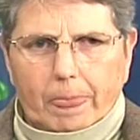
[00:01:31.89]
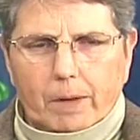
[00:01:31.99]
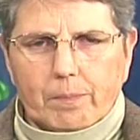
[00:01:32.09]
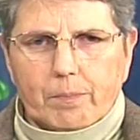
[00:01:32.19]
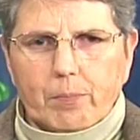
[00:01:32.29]

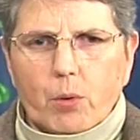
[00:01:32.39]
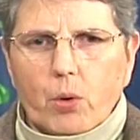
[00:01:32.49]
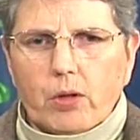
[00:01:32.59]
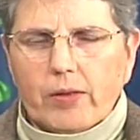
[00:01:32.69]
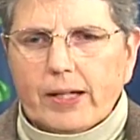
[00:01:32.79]

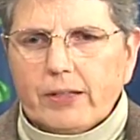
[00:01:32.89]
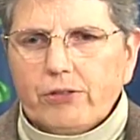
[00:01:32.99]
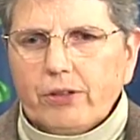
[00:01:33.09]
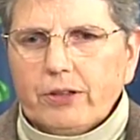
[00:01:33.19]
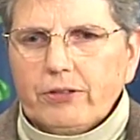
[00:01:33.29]
More than
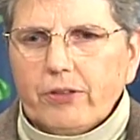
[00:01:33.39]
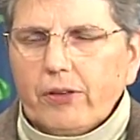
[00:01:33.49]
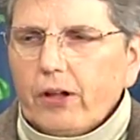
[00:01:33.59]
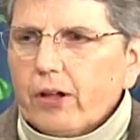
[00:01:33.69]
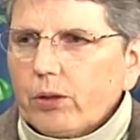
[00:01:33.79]
just the
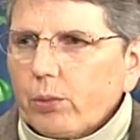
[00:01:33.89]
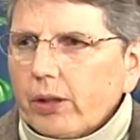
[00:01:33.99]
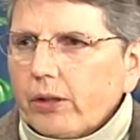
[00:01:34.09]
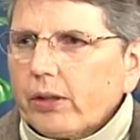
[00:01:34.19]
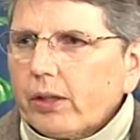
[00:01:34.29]
hardware,